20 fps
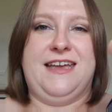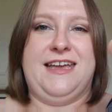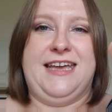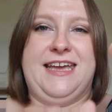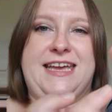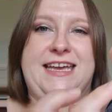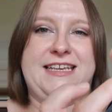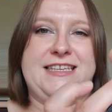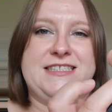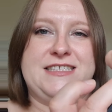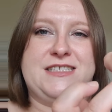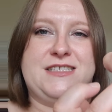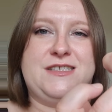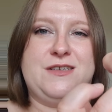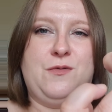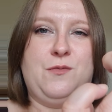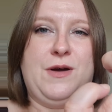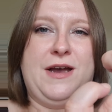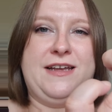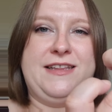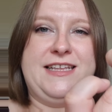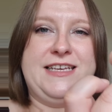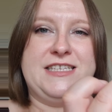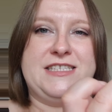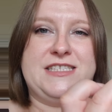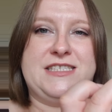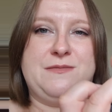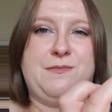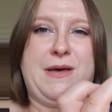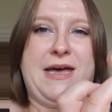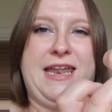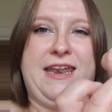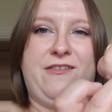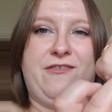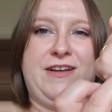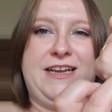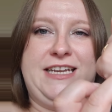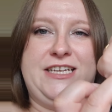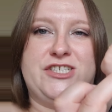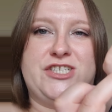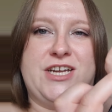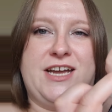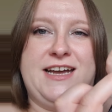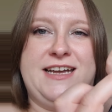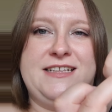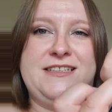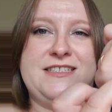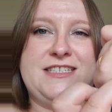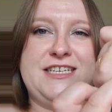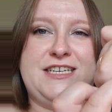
is where this palette really shines.